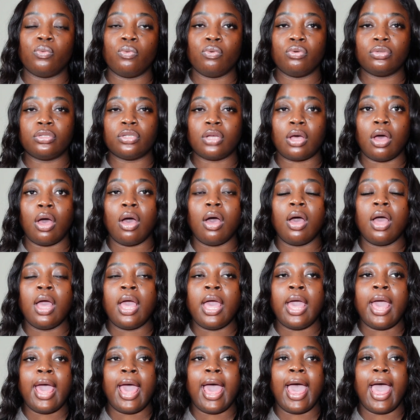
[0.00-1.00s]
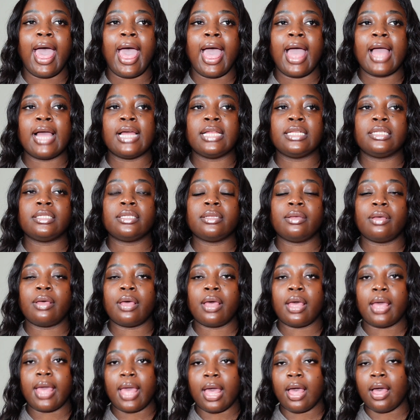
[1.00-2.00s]
water and
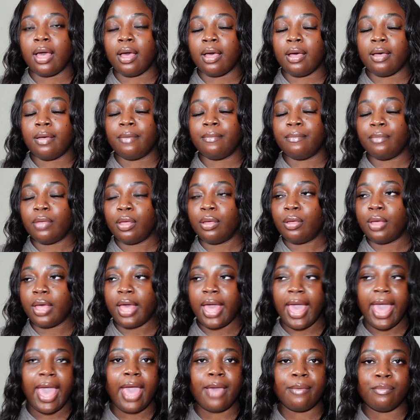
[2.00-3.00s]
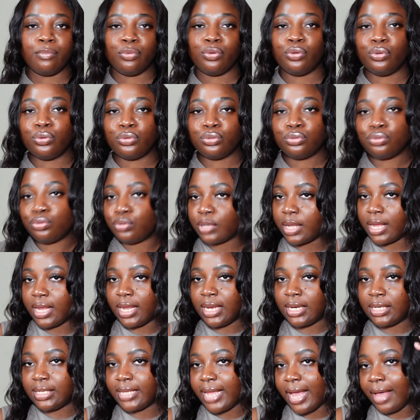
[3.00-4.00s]
hair mousse,
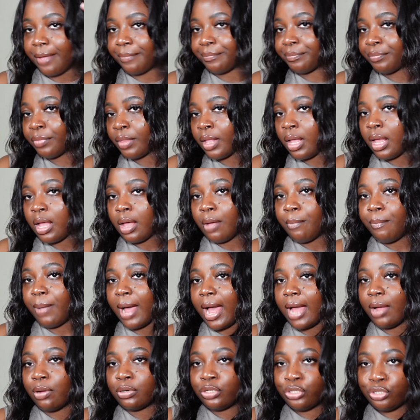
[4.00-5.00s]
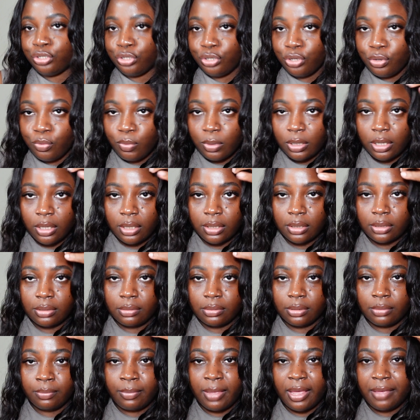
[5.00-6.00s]
and yeah. But I do want to
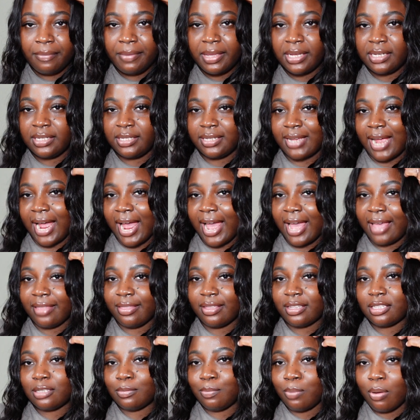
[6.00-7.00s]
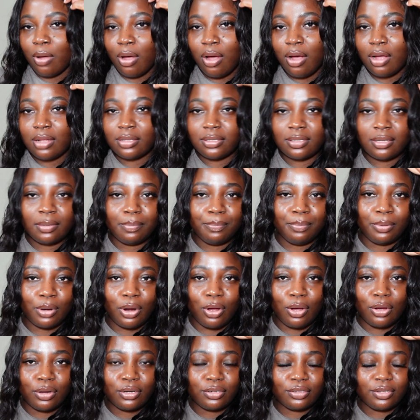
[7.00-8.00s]
maybe dye this part to
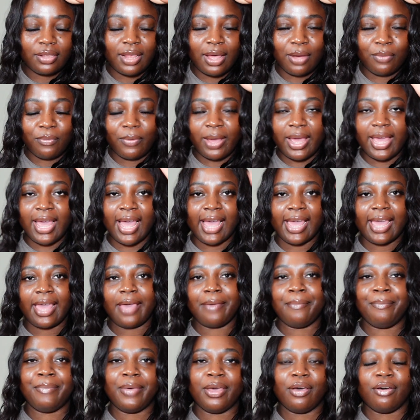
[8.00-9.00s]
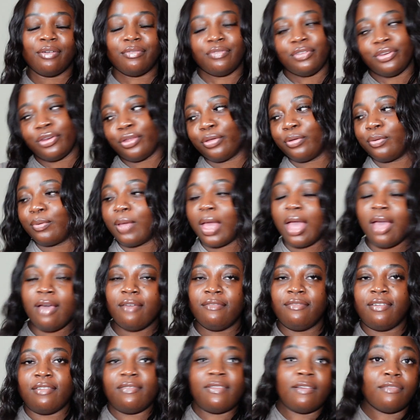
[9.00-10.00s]
blonde, so that way I get a bit of, you know,
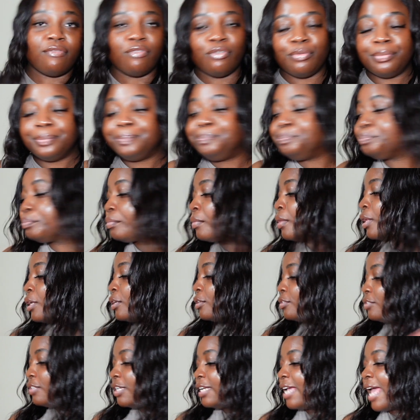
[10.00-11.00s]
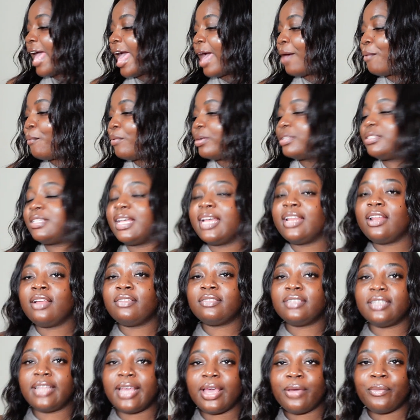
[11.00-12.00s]
vroom. So yeah, we're starting
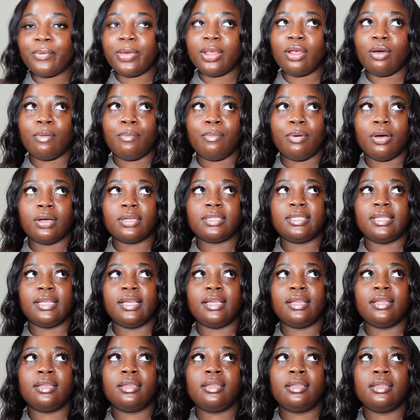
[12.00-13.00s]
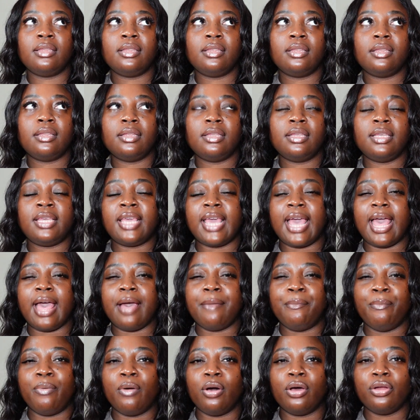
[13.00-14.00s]
off today with unboxing.
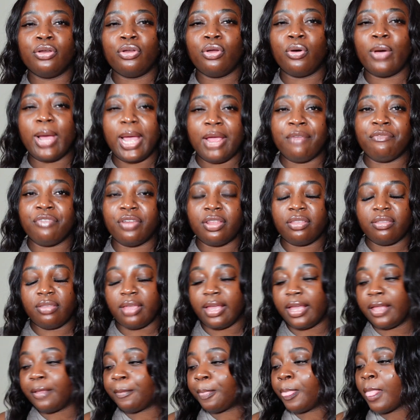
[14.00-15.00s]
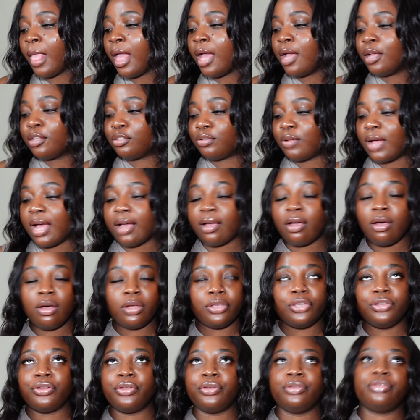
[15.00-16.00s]
Yeah, but not everything. So I
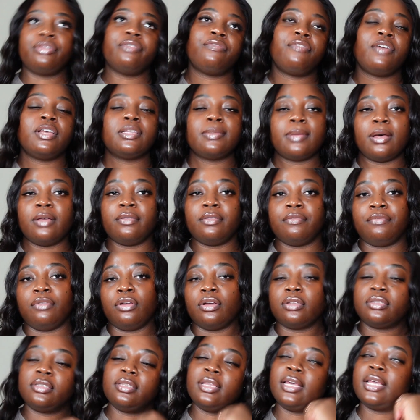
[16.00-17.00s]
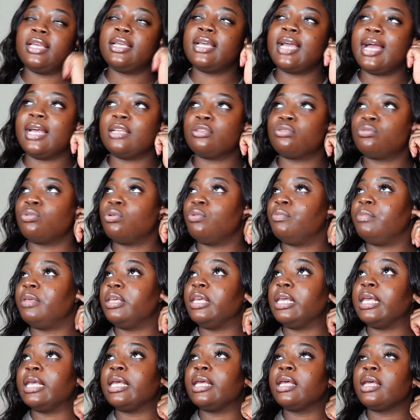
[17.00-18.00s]
got, you know, the first part of the vlog today, you guys saw
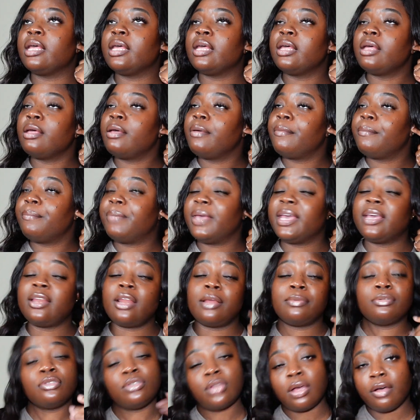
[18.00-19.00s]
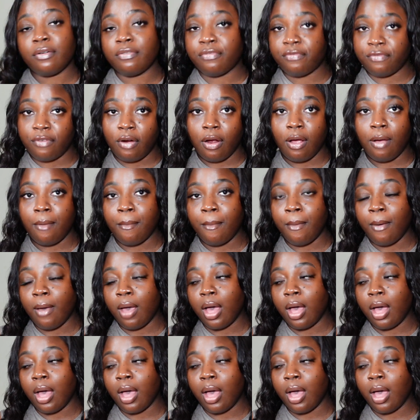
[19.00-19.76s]
me picking up stuff from